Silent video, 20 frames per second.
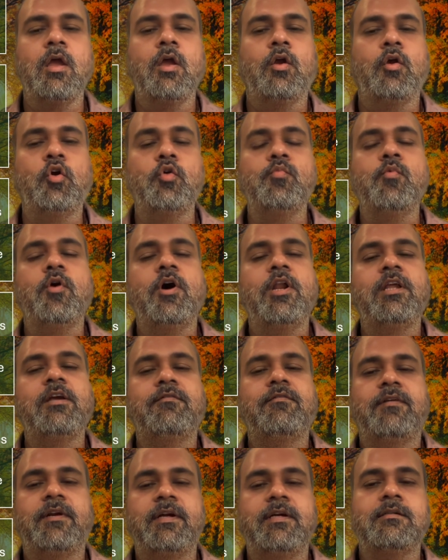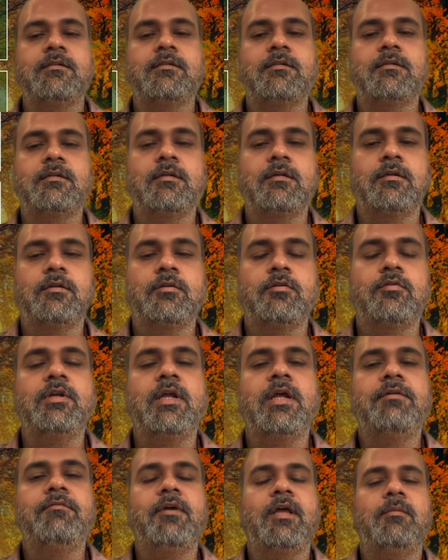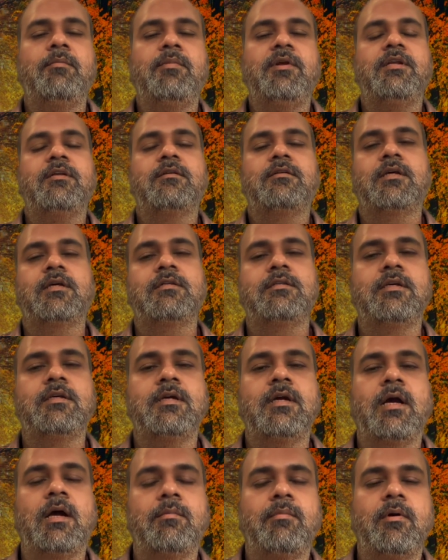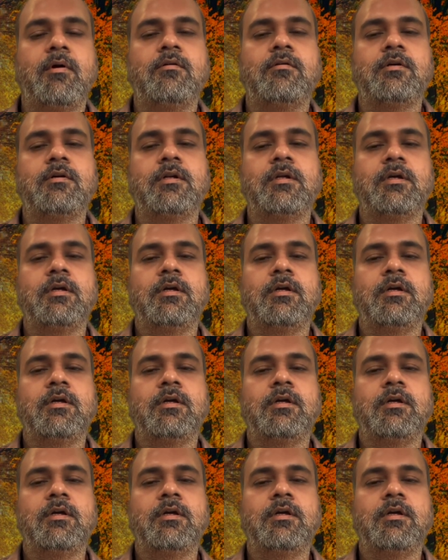Good morning, friends. Today we will be discussing about